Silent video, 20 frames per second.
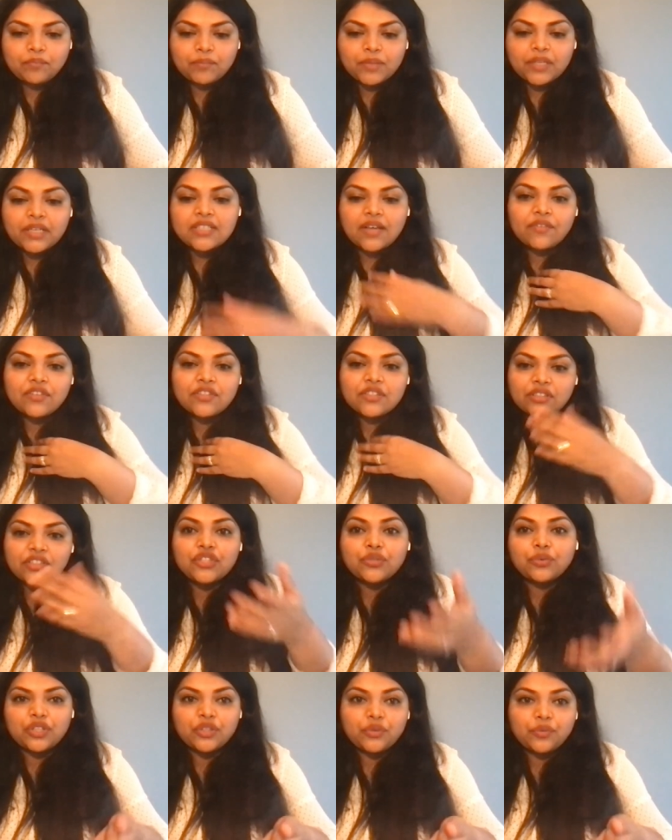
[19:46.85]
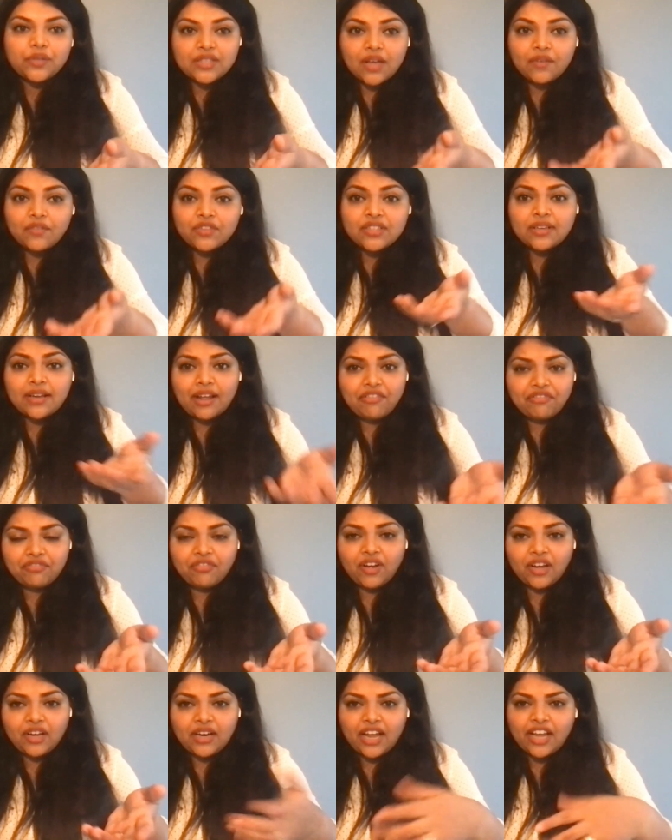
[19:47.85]
because I was in a student visa, I was an
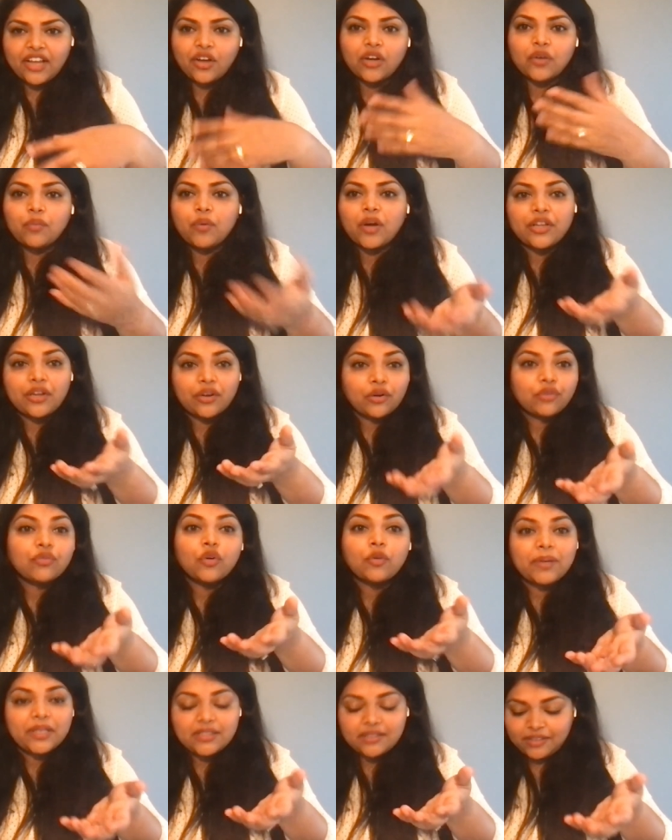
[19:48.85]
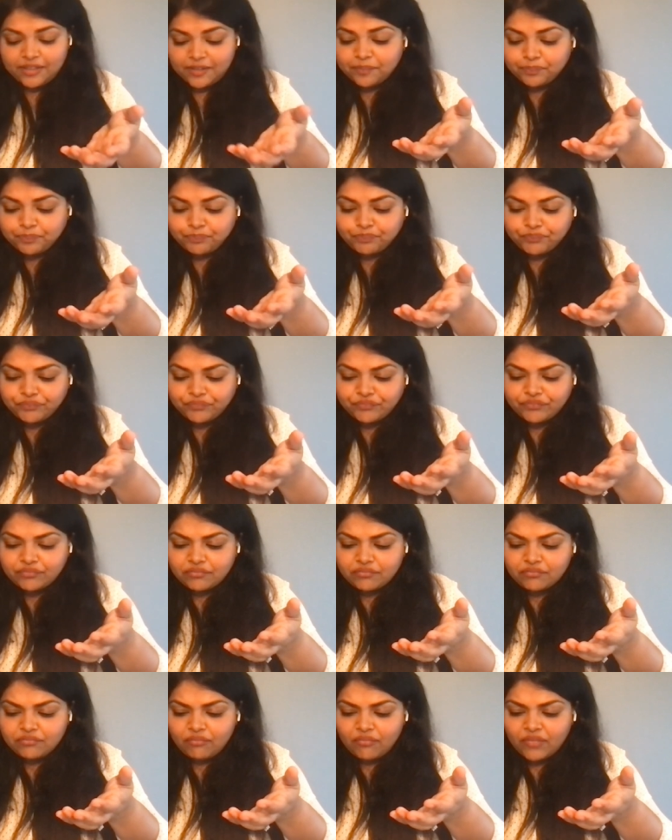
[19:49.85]
F1, I got 1 year of OPT.
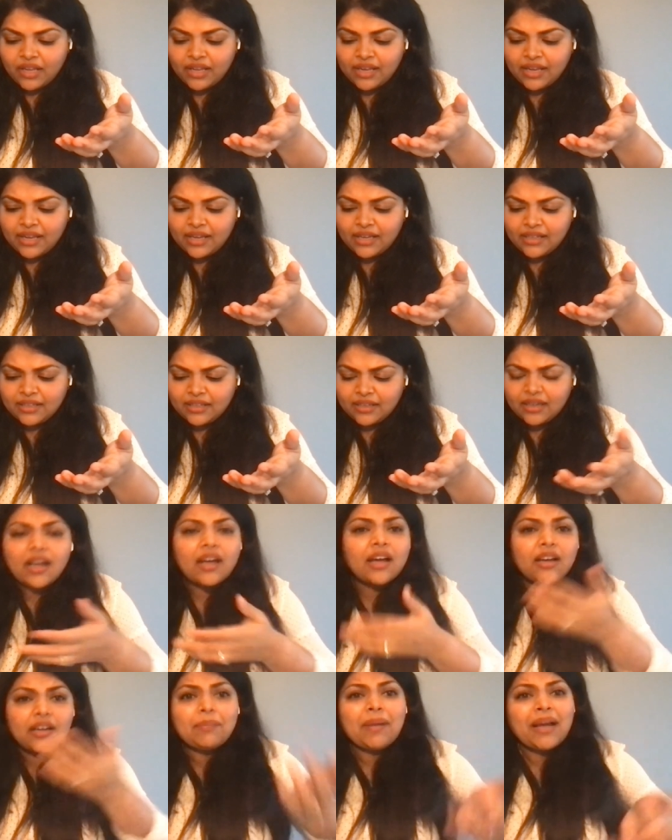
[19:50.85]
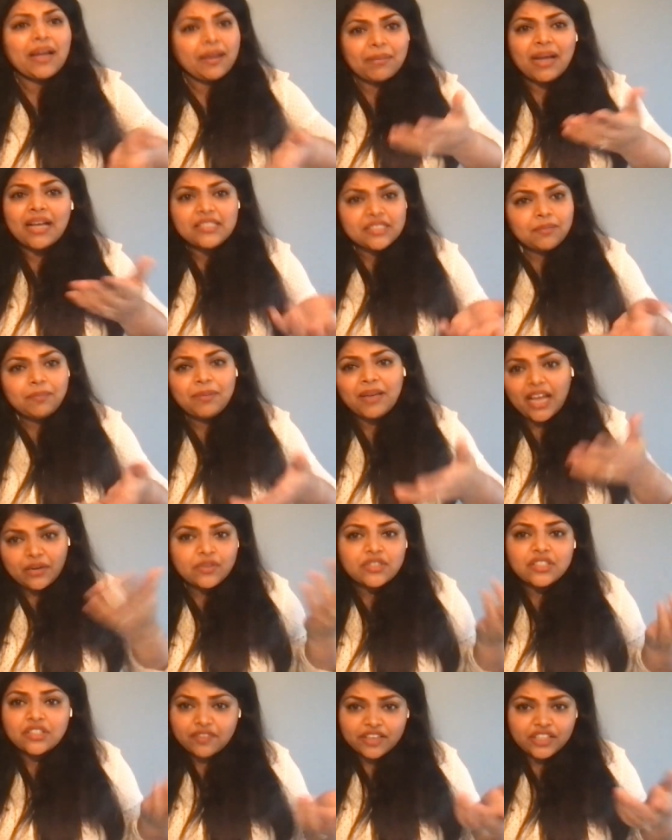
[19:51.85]
And My master plan
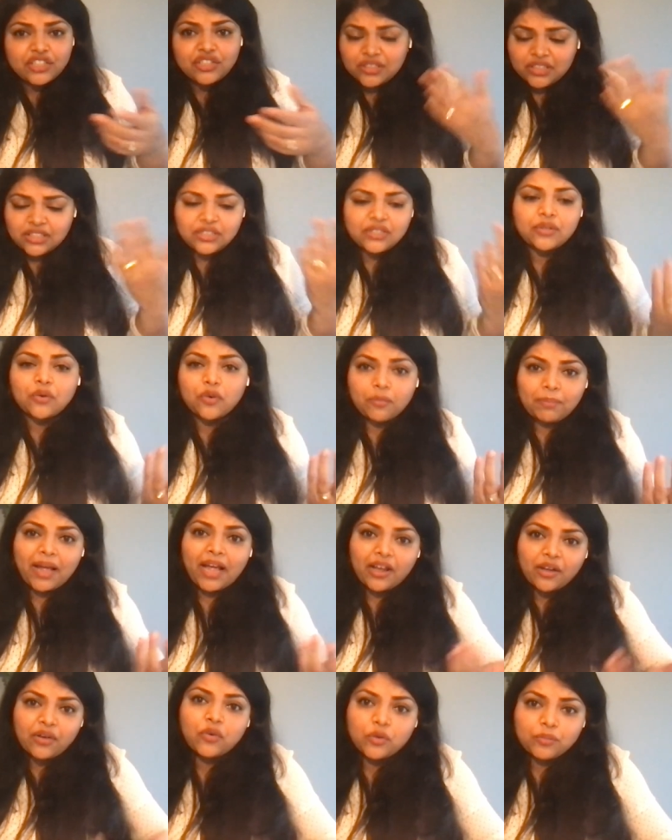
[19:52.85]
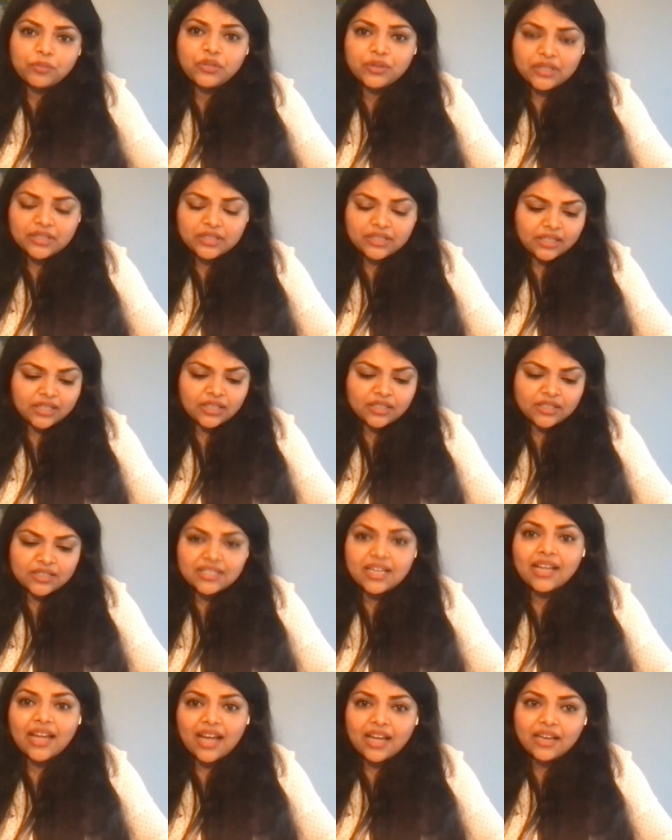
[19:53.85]
was eventually to go back home to India because
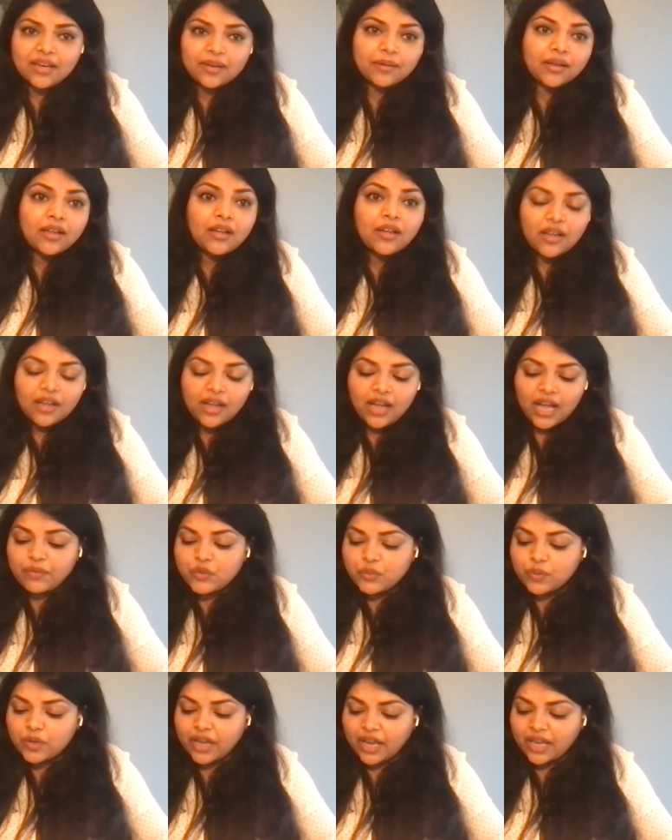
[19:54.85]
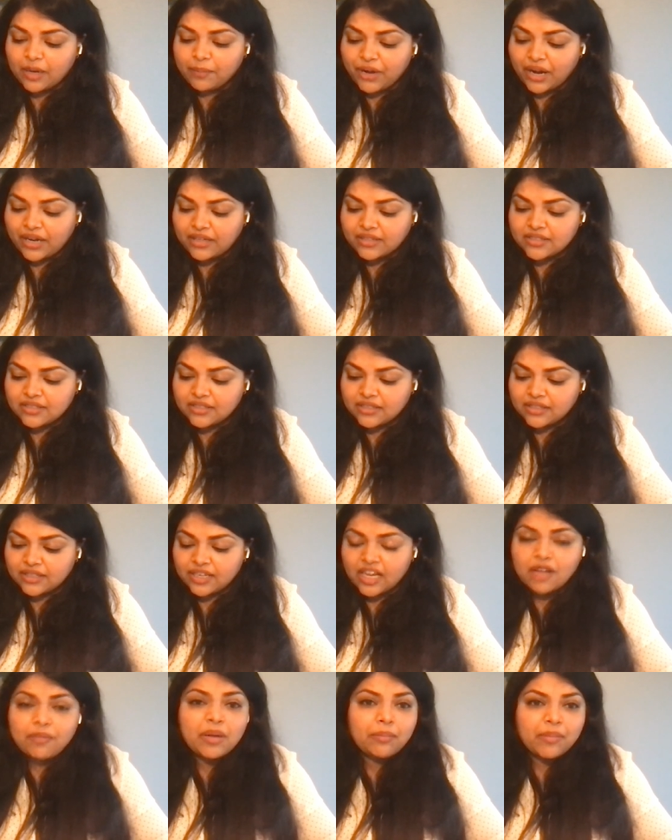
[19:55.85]
I was working in a practice in
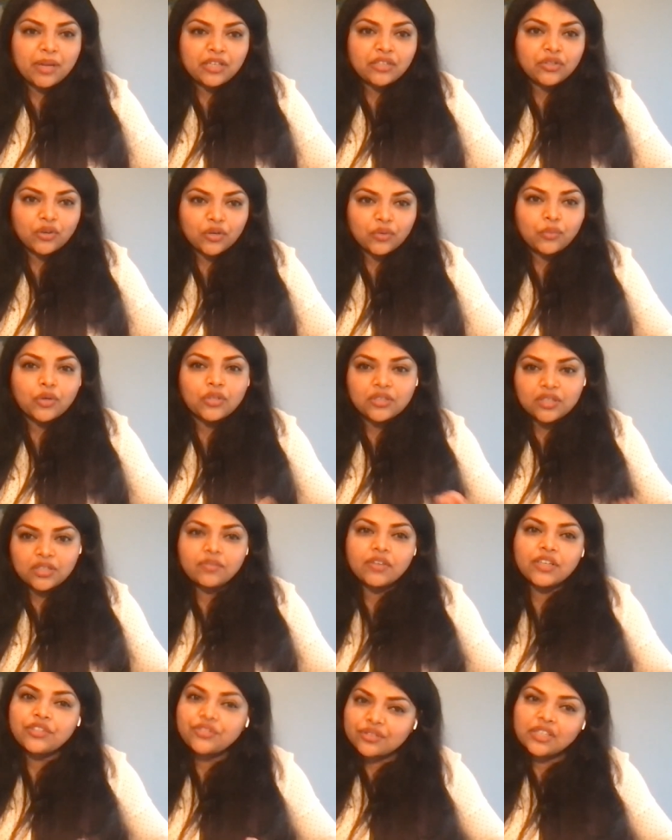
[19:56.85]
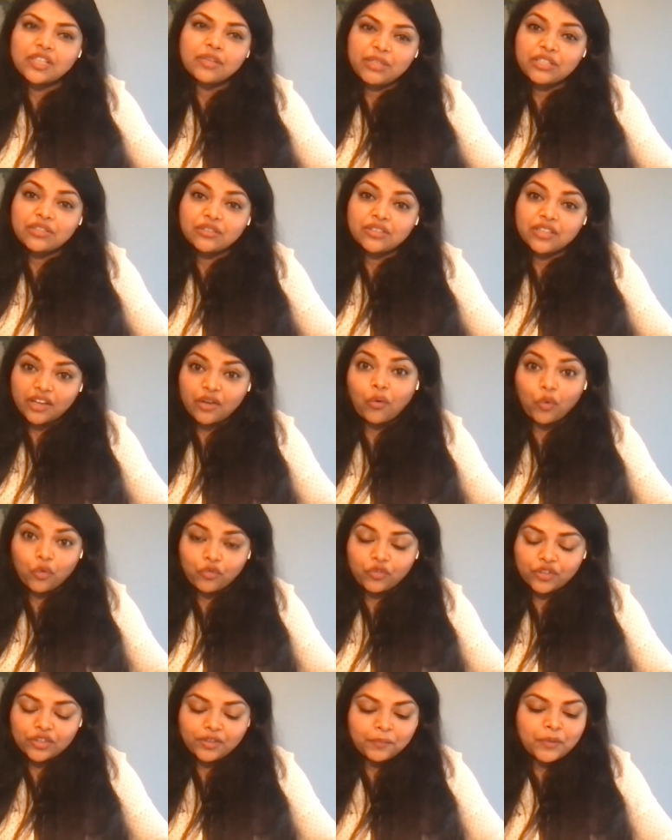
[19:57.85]
India. My mentor wanted eventually me to take
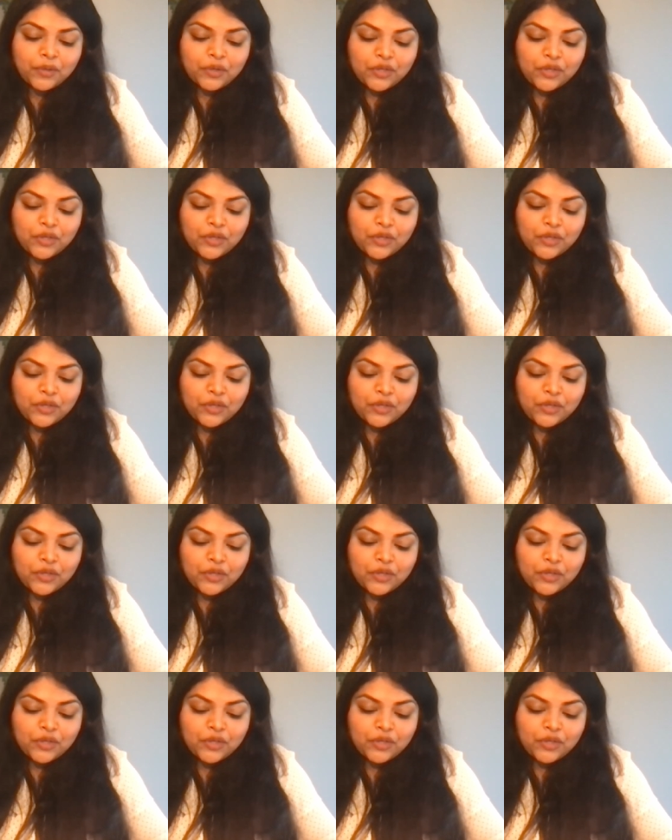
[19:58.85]
over.